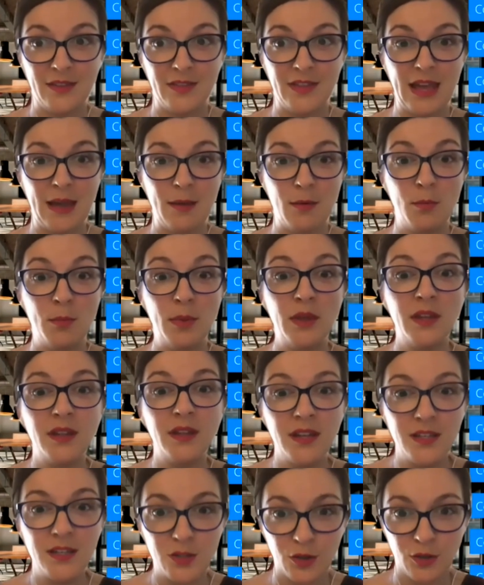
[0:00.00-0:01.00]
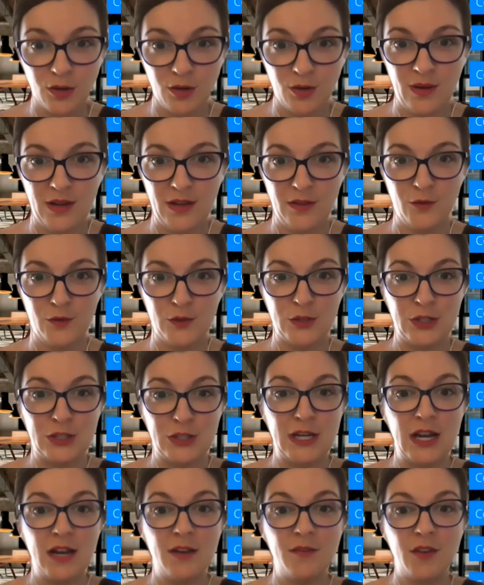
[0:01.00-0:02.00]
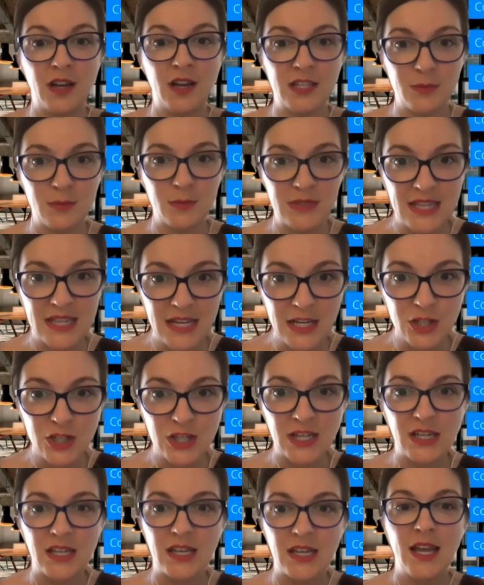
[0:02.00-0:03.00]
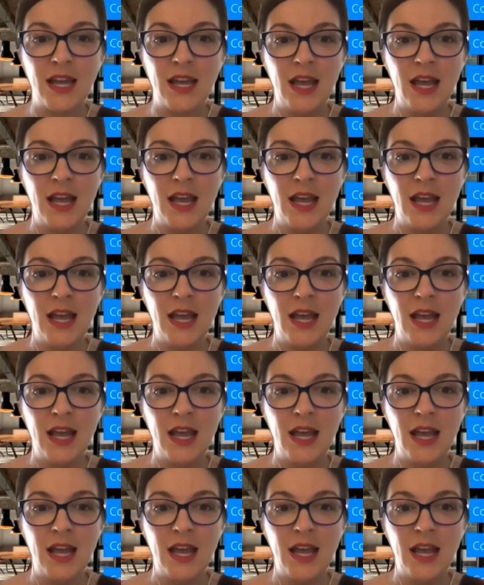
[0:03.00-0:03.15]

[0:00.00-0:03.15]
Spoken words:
The capabilities are growing. There's a ton of customization.